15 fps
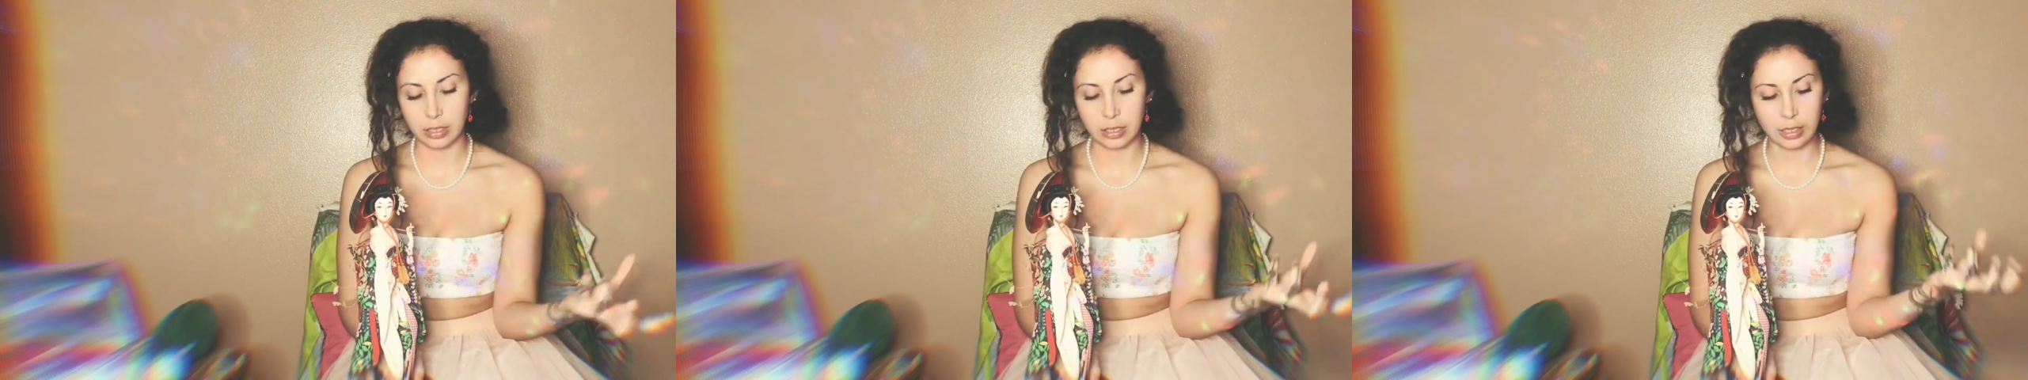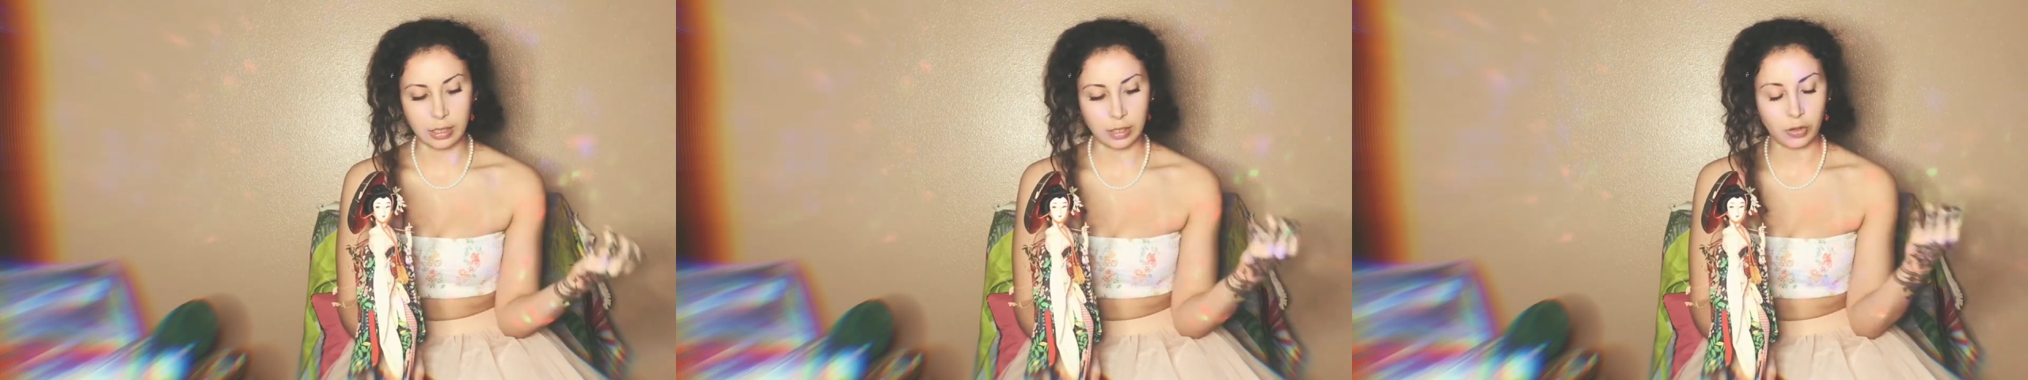
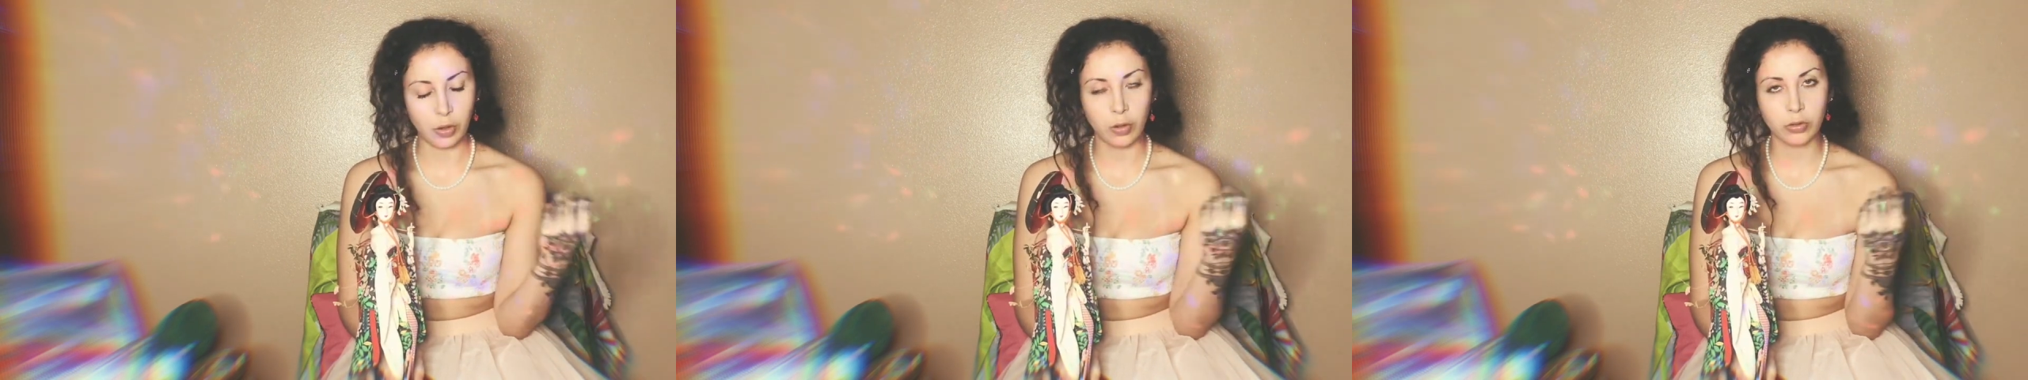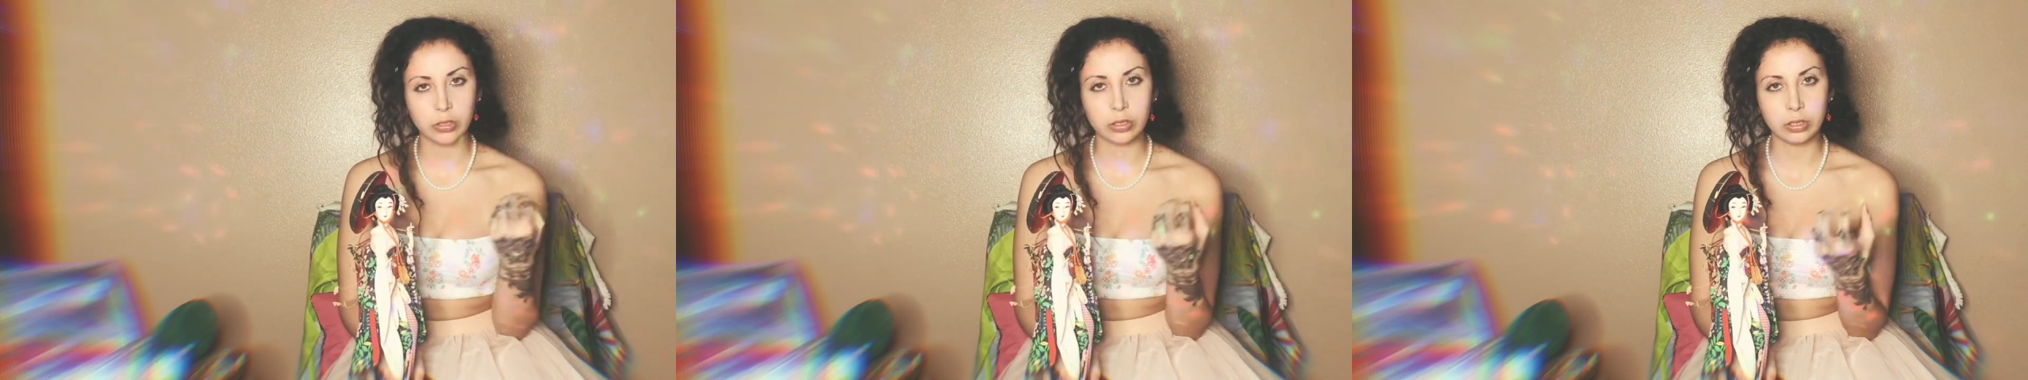the
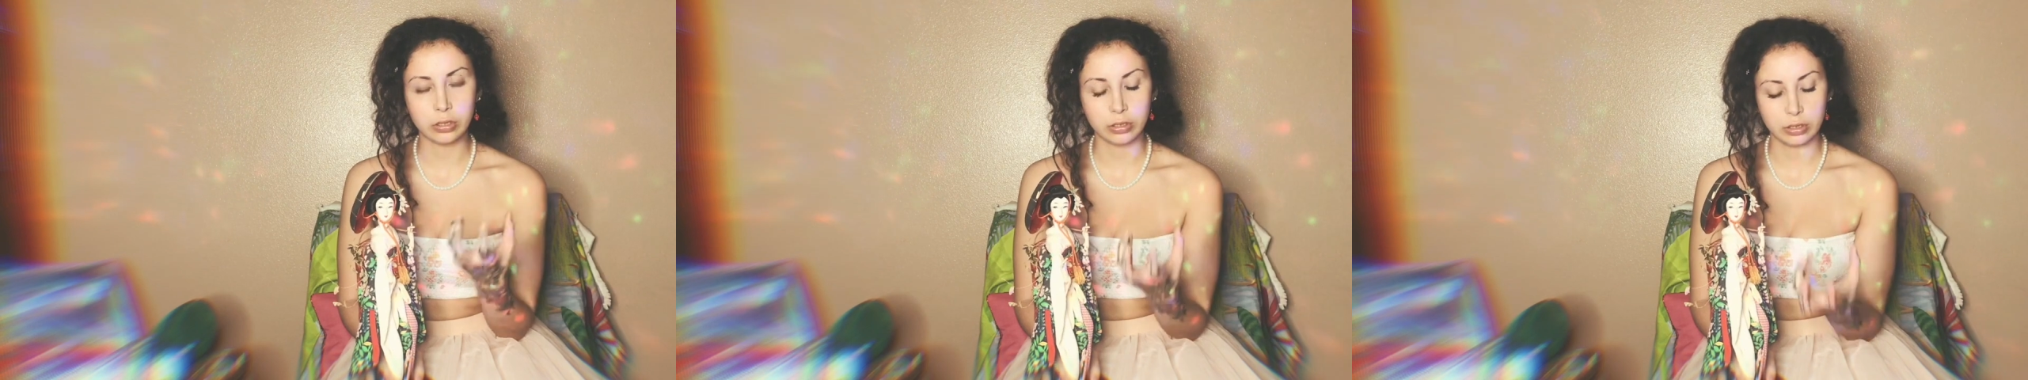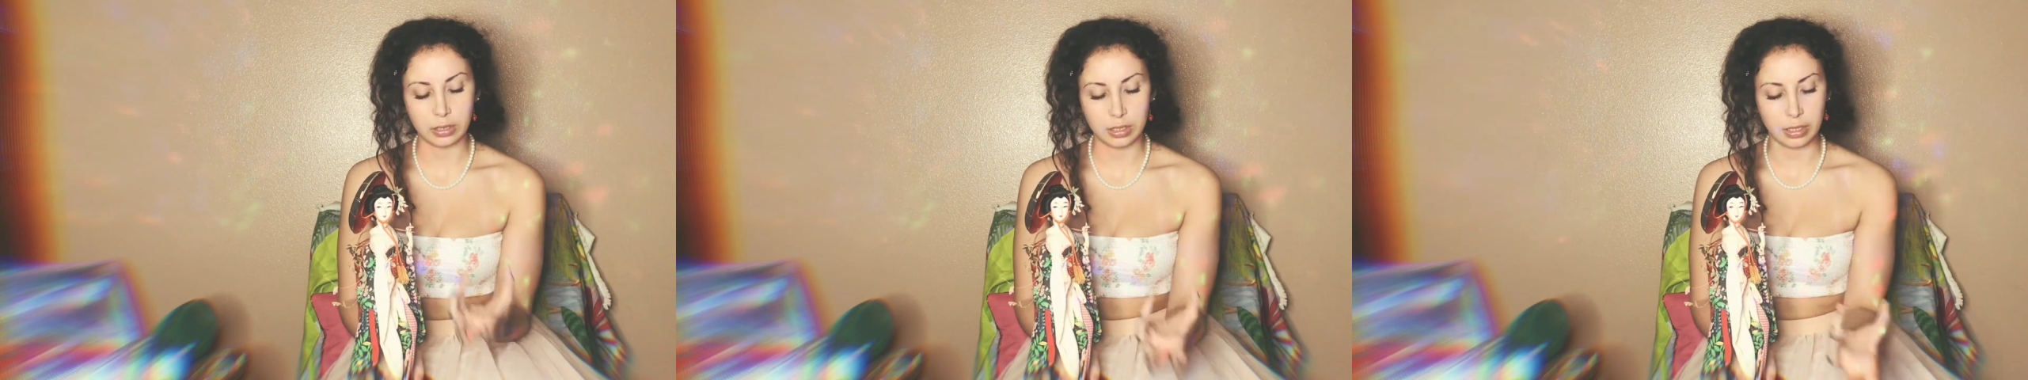
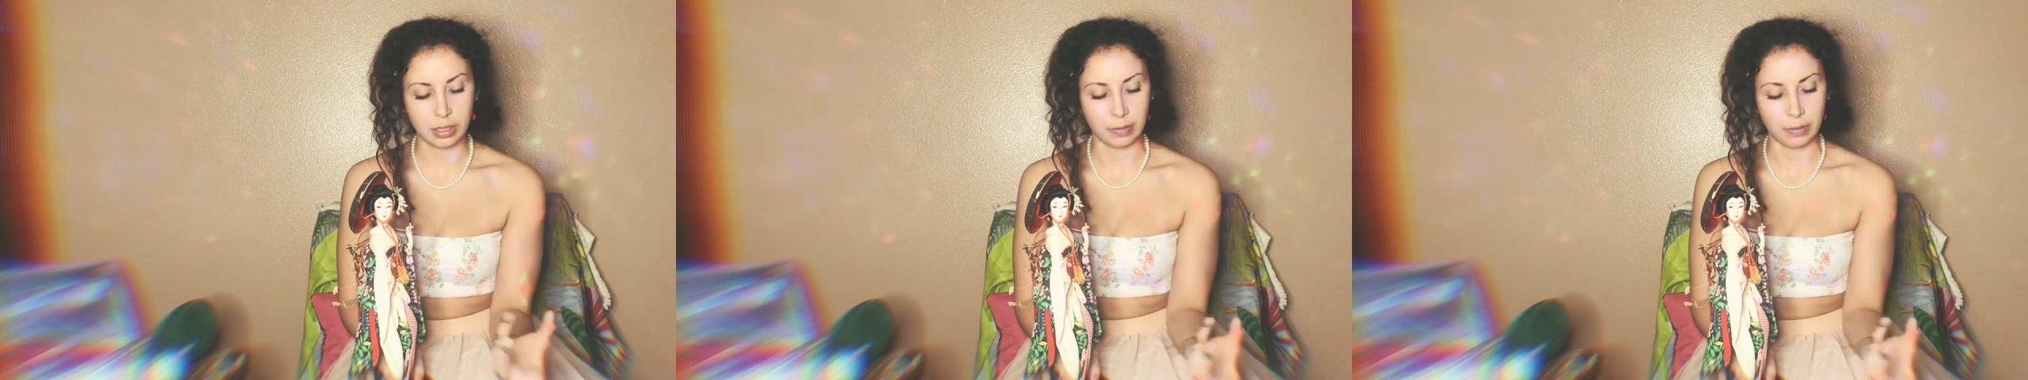cultures and